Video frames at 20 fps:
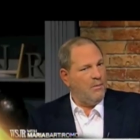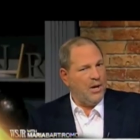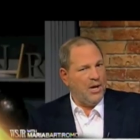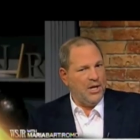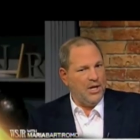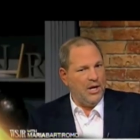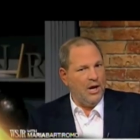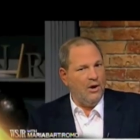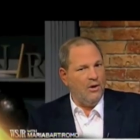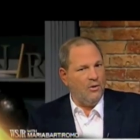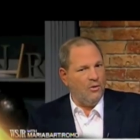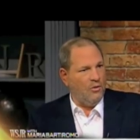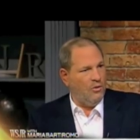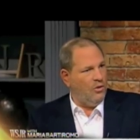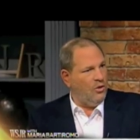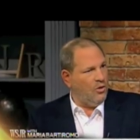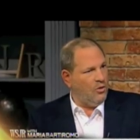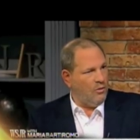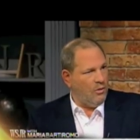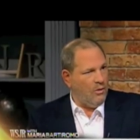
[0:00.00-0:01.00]
about a young girl
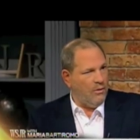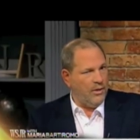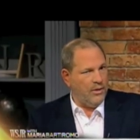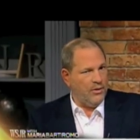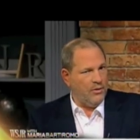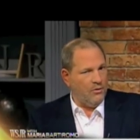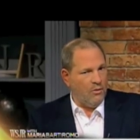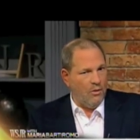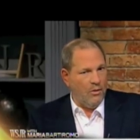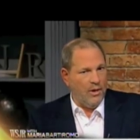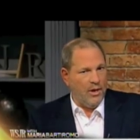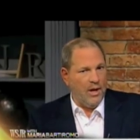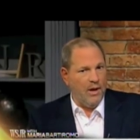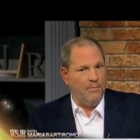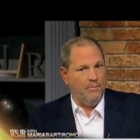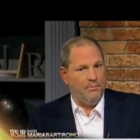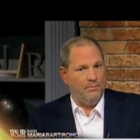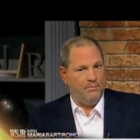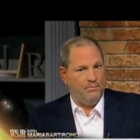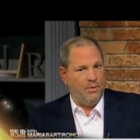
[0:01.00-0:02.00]
growing
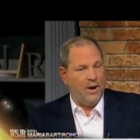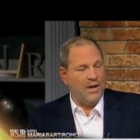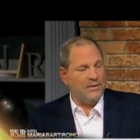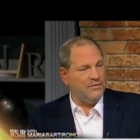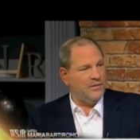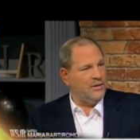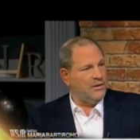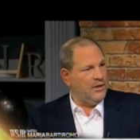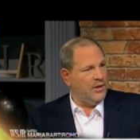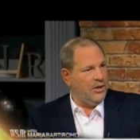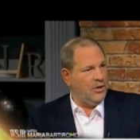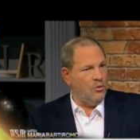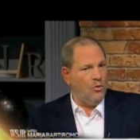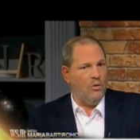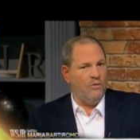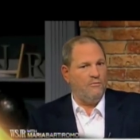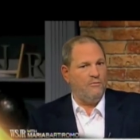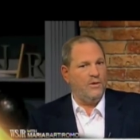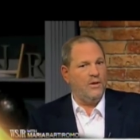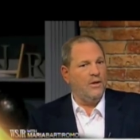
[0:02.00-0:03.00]
up practically an
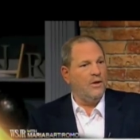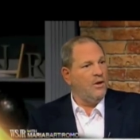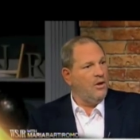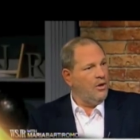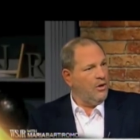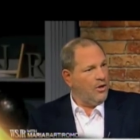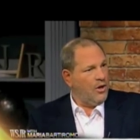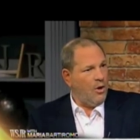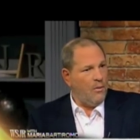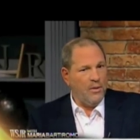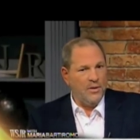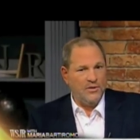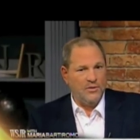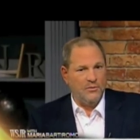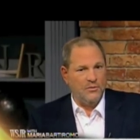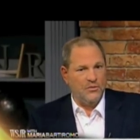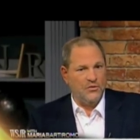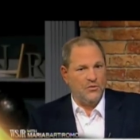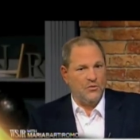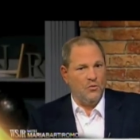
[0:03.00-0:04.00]
orphan, going
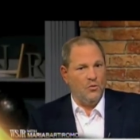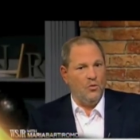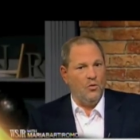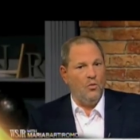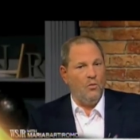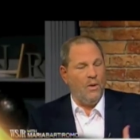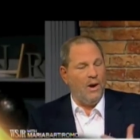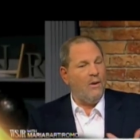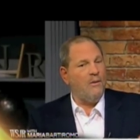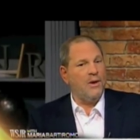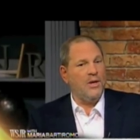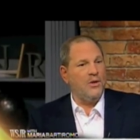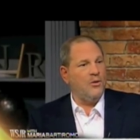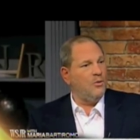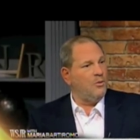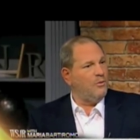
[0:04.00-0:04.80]
to a school, wearing